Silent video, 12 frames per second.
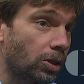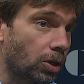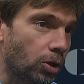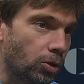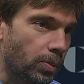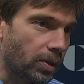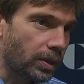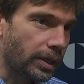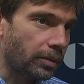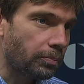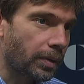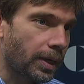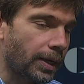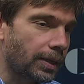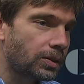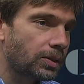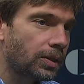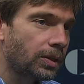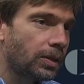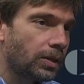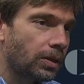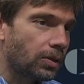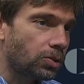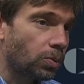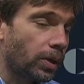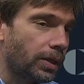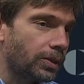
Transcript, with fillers: global impact as well.